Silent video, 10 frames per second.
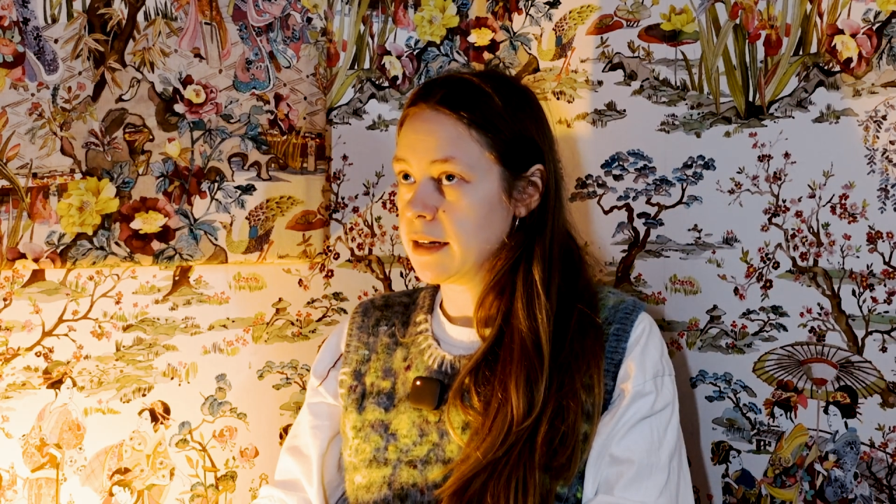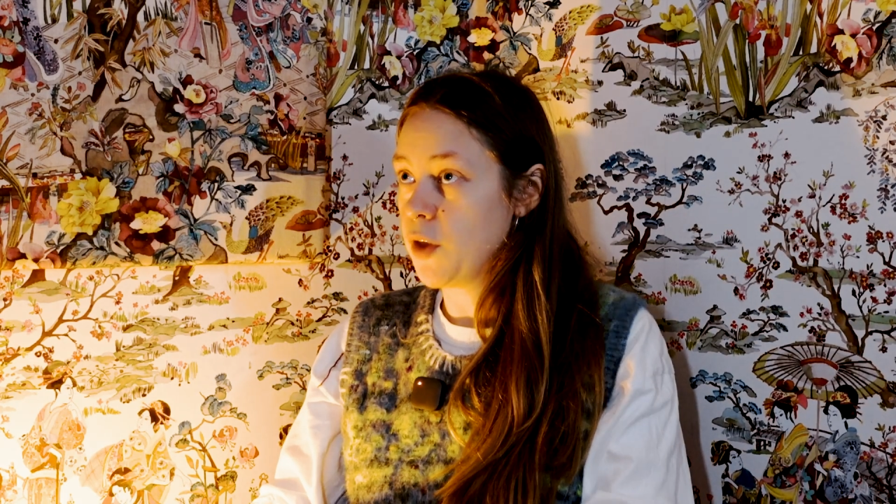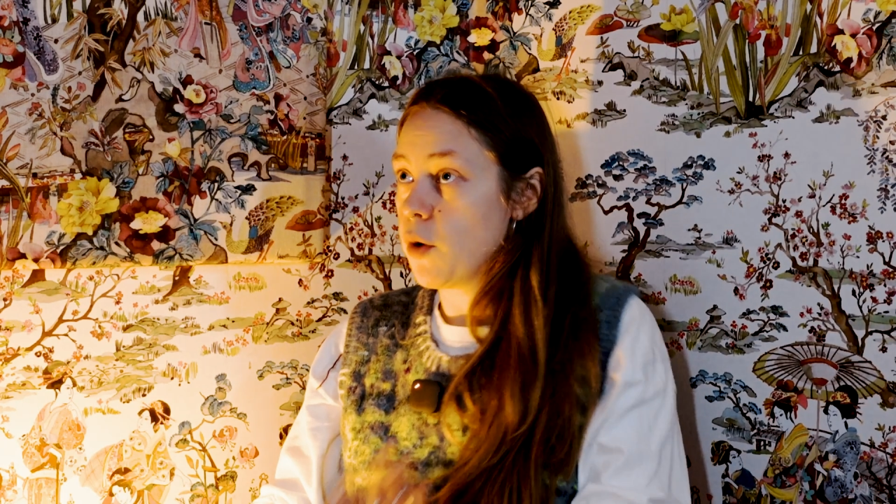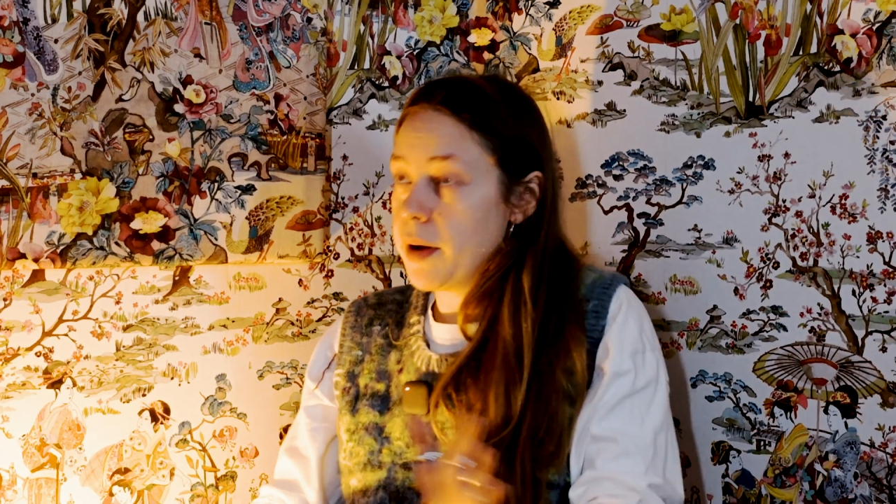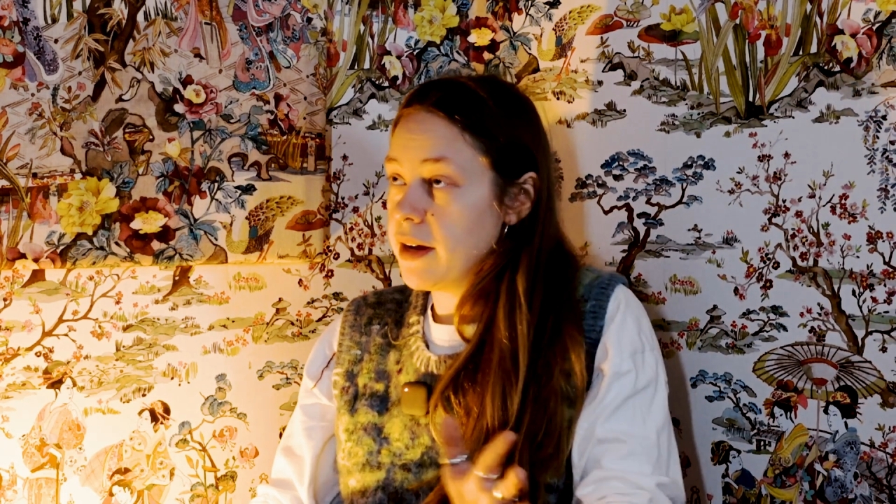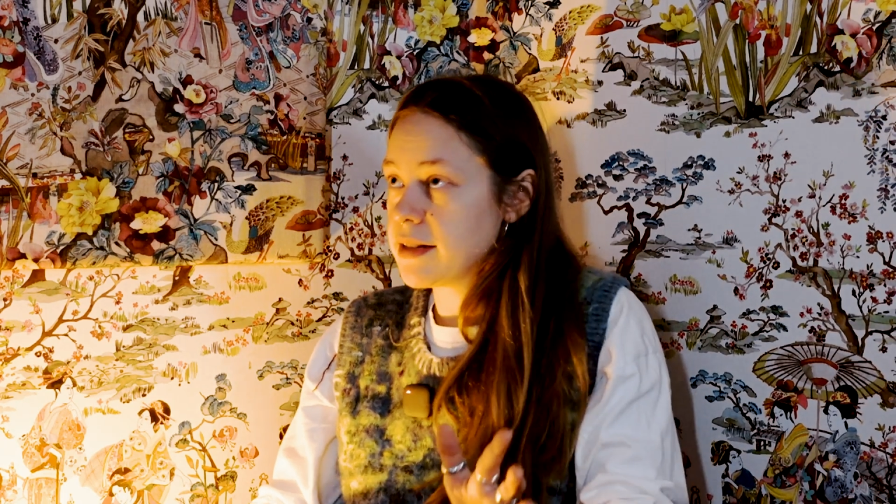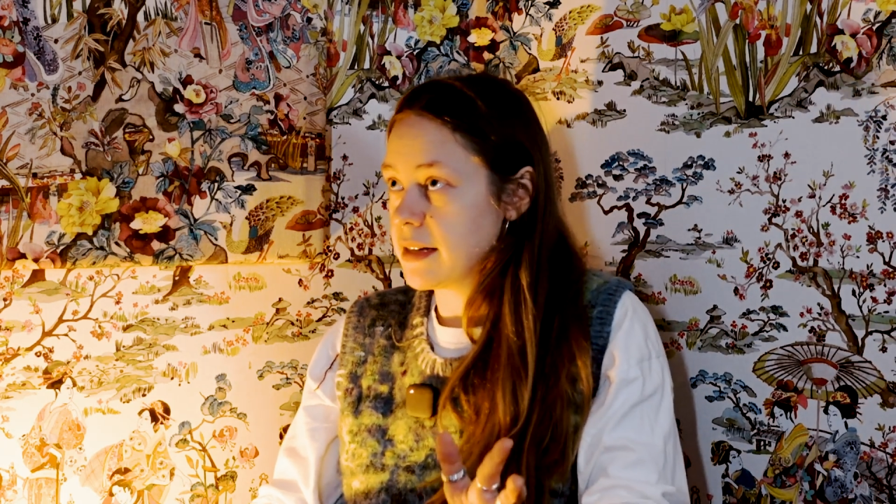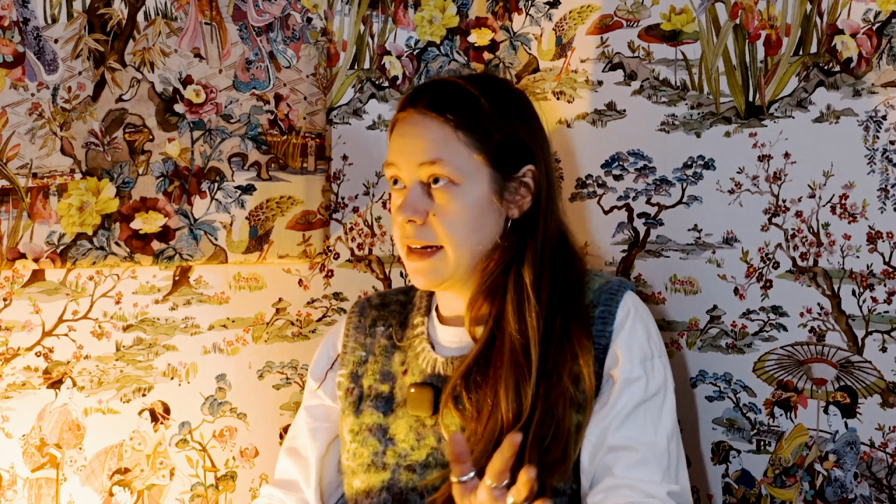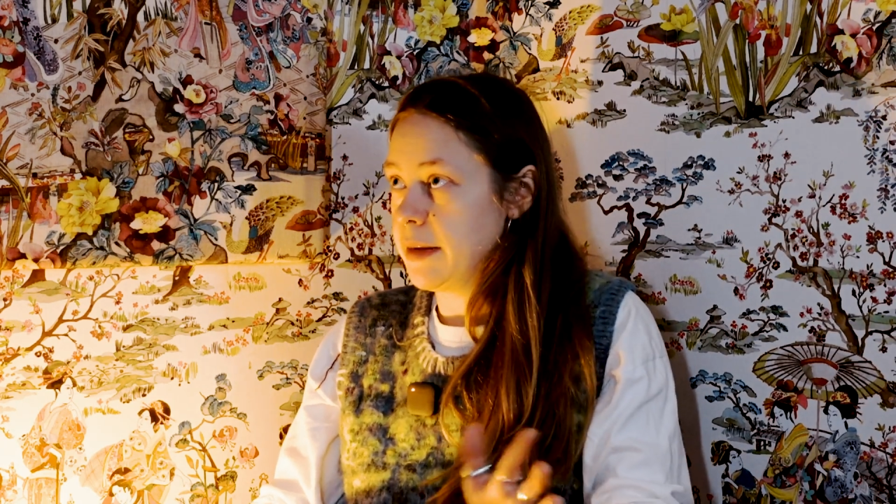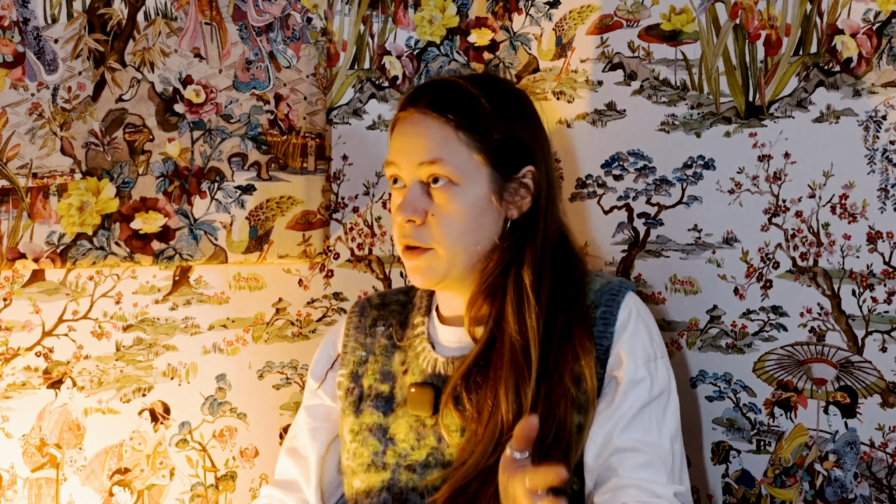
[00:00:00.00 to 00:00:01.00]
Not
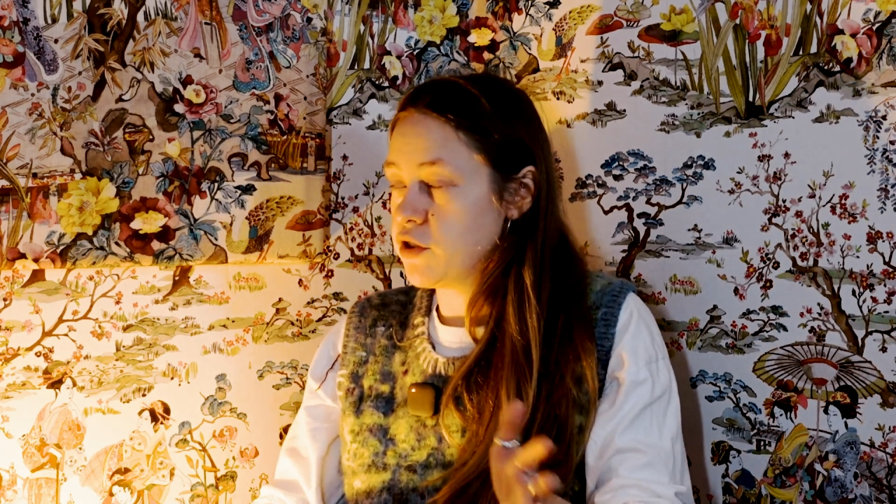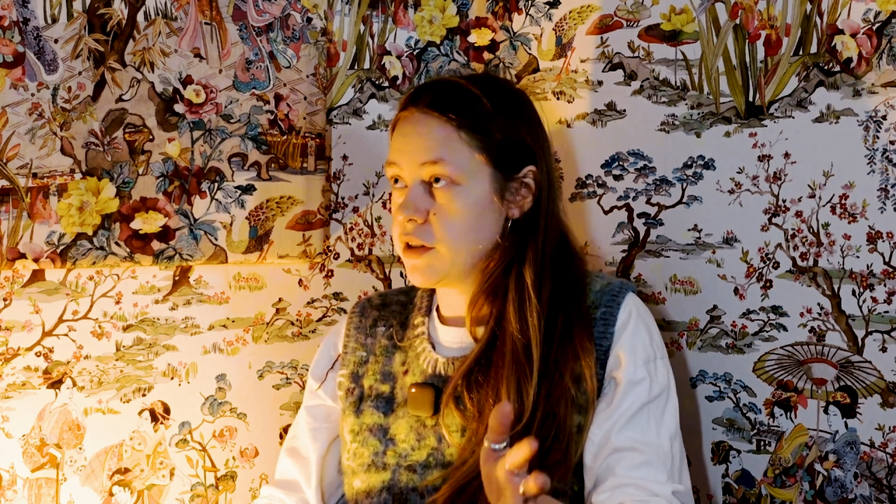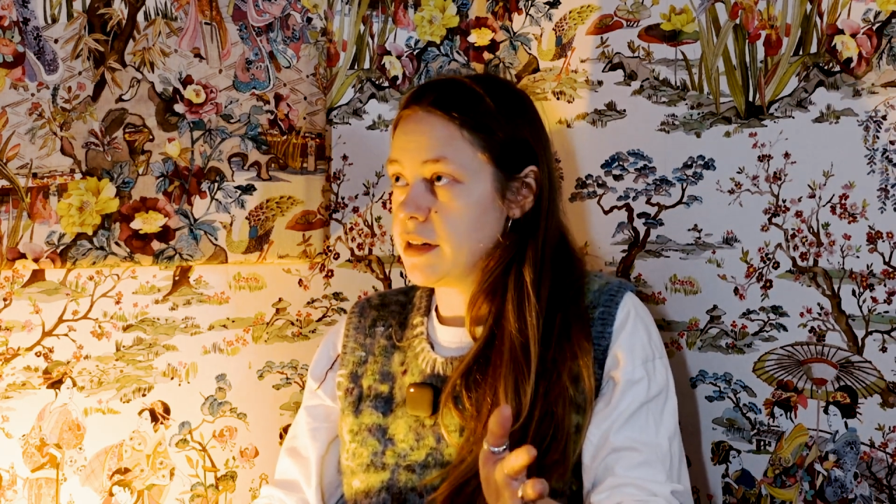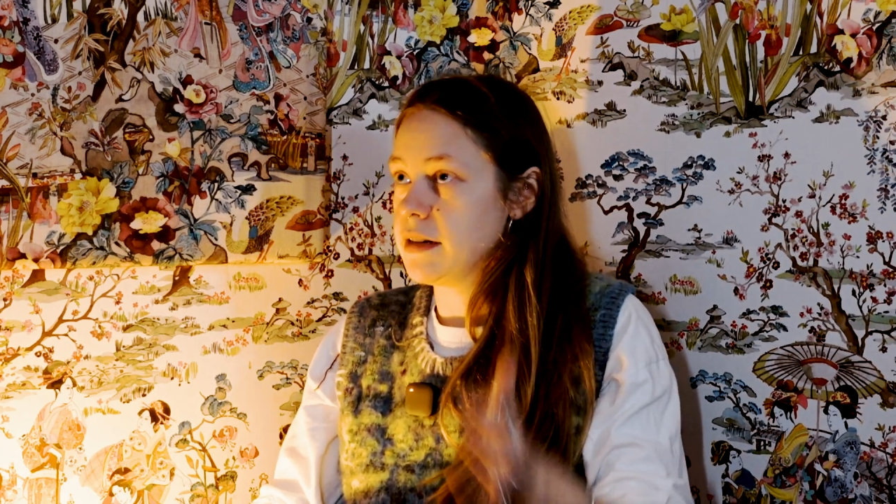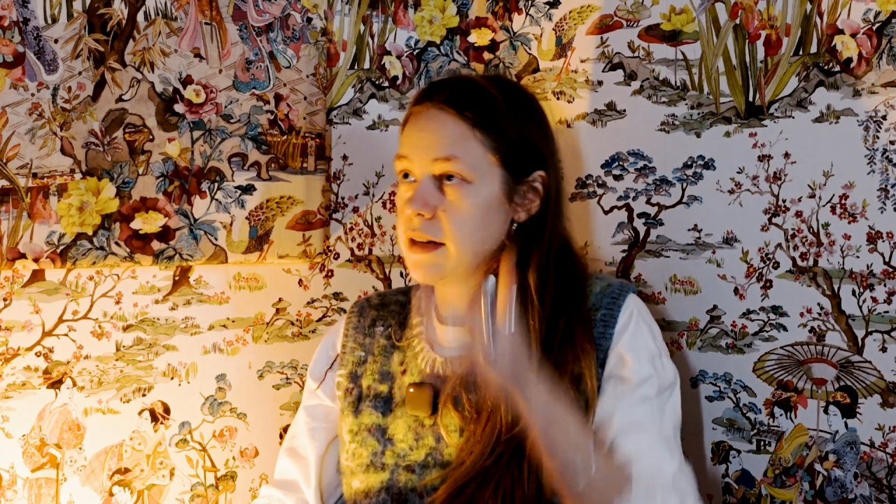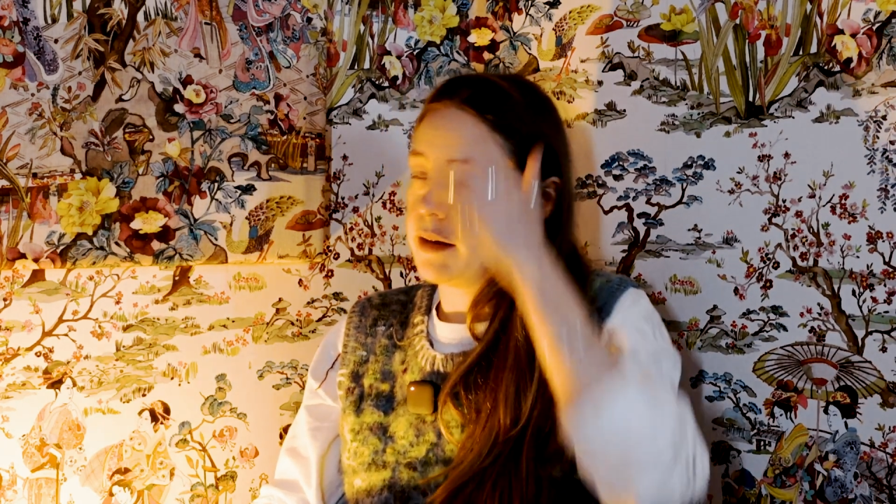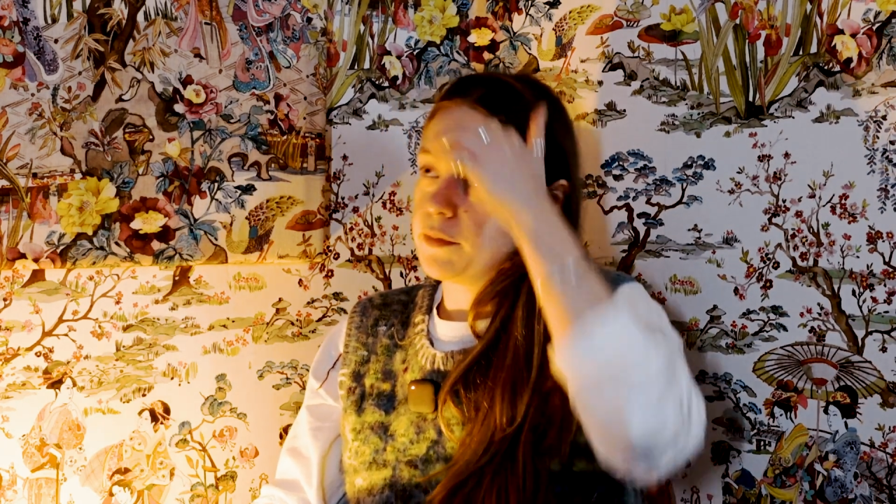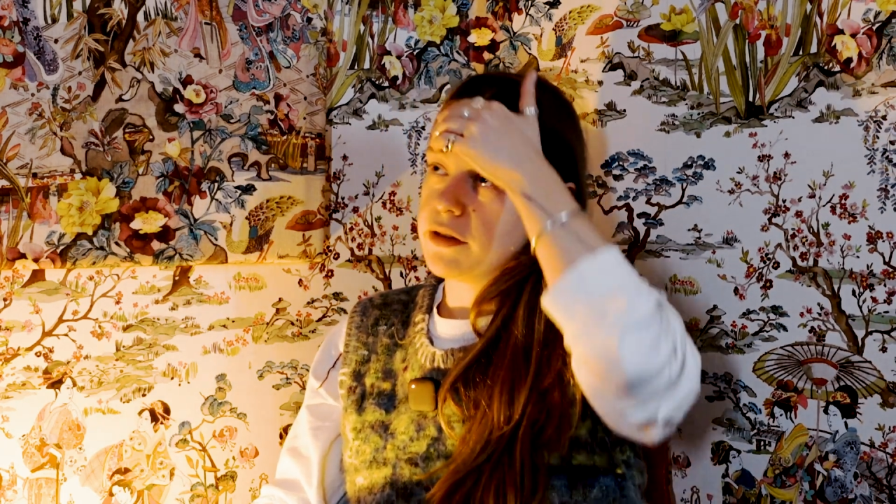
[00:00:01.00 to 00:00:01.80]
personally, but just in terms